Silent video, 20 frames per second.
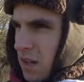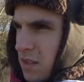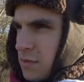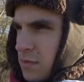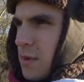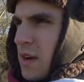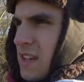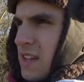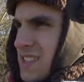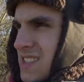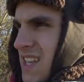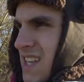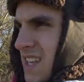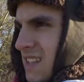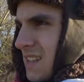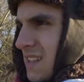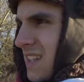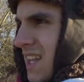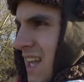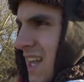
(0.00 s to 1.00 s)

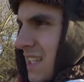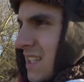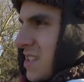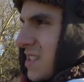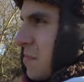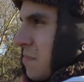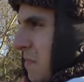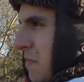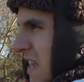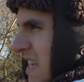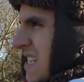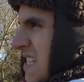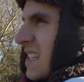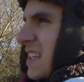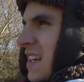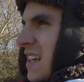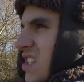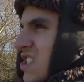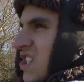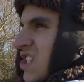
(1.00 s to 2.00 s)
Wagtail, again, it's
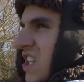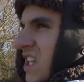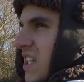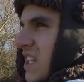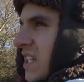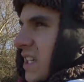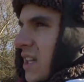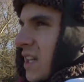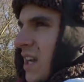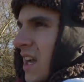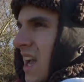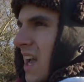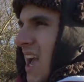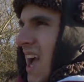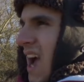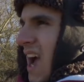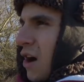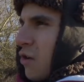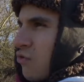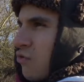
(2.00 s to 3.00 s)
amazing actually
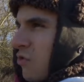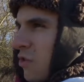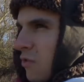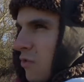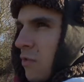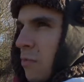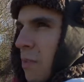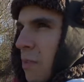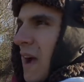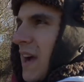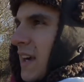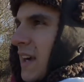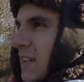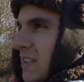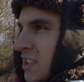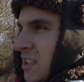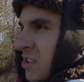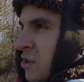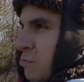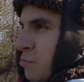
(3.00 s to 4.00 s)
how
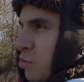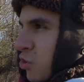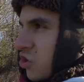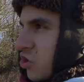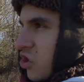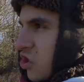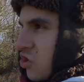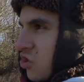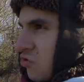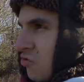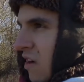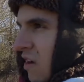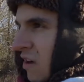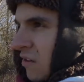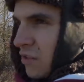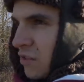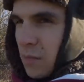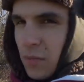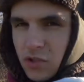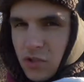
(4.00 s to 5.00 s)
riverbanks and the bushes
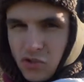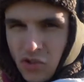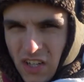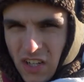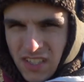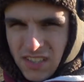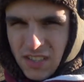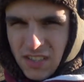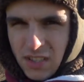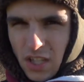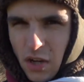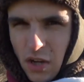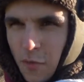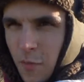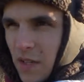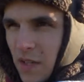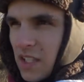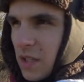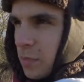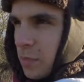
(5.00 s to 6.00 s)
around them attract so
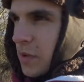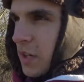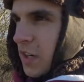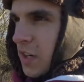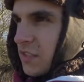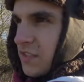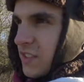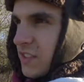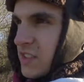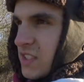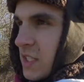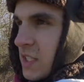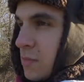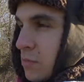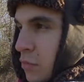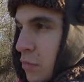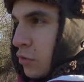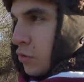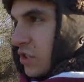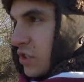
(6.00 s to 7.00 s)
many birds. I've seen
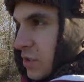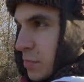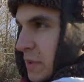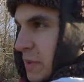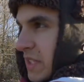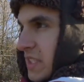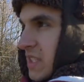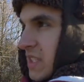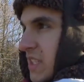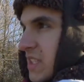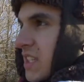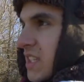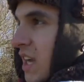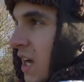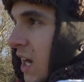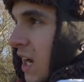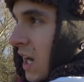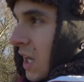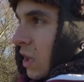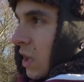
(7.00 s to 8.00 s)
more species
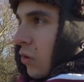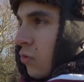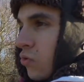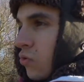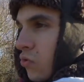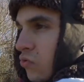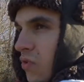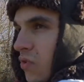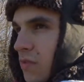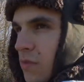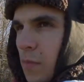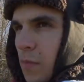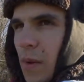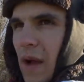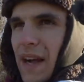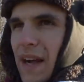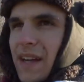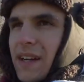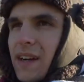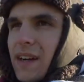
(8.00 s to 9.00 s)
along the
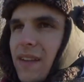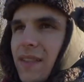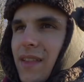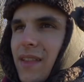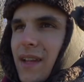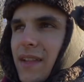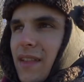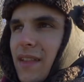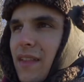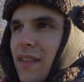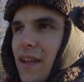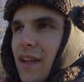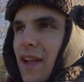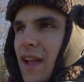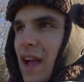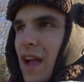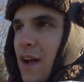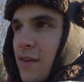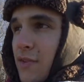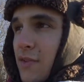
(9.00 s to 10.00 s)
riverbank, I think, than they
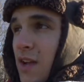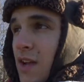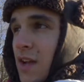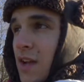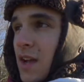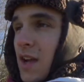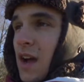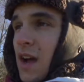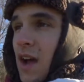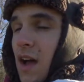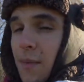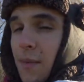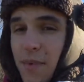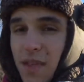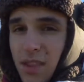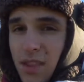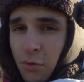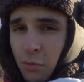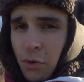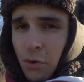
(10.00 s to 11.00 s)
have
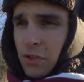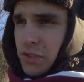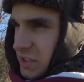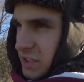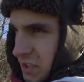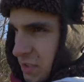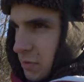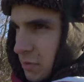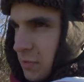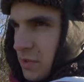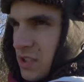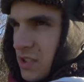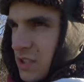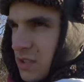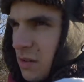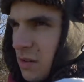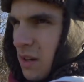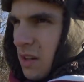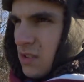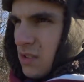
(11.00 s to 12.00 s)
in the woods, which
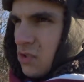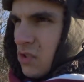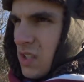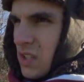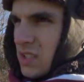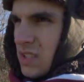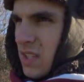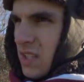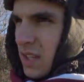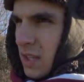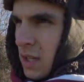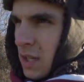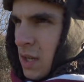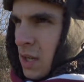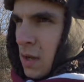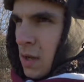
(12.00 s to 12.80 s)
is quite interesting.